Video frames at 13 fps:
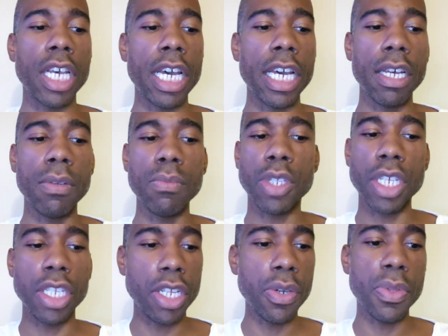to,
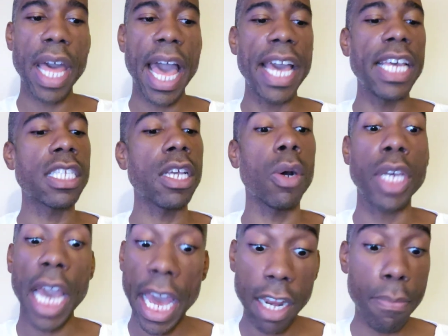to do that. It's
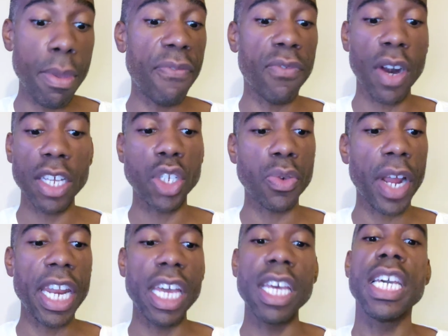okay to be
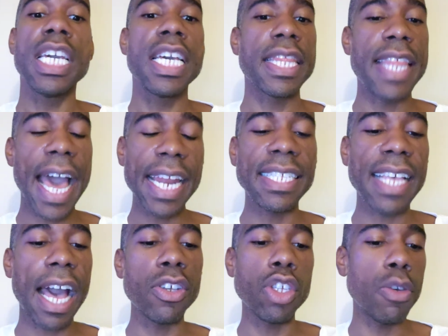frustrated.
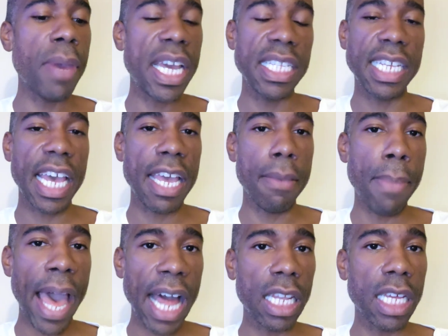That is how you
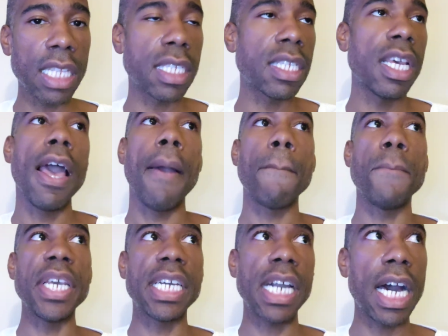maintain balance.
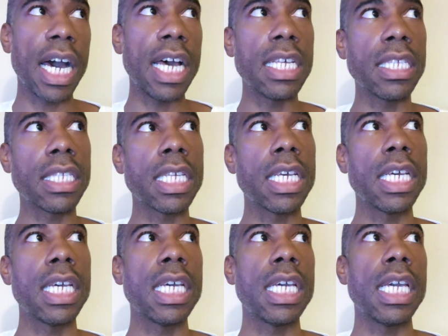
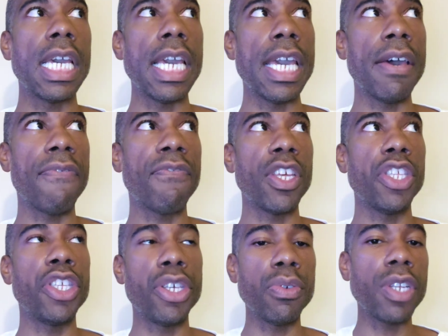Because
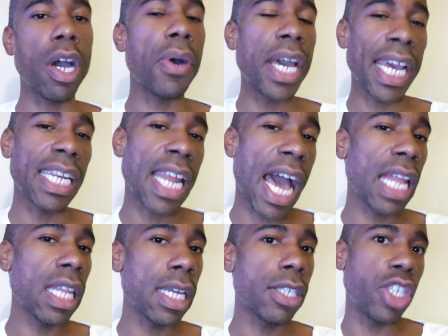if you don't
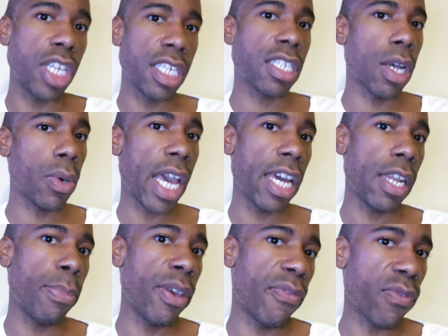acknowledge it's
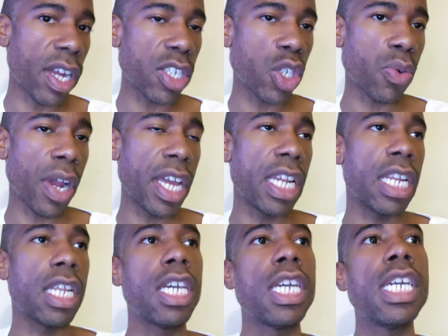okay to be
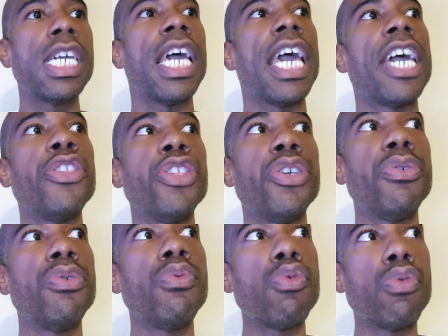frustrated,
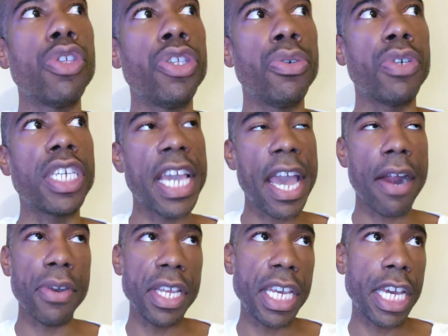and you you
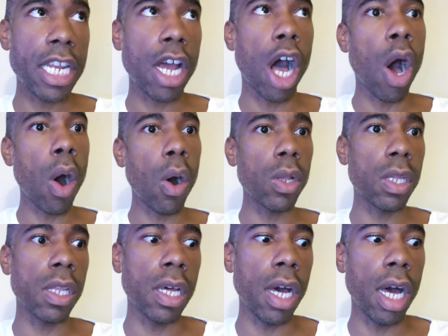carry in
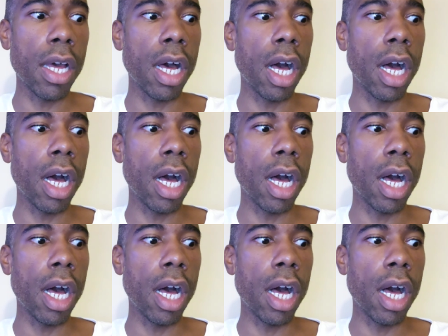all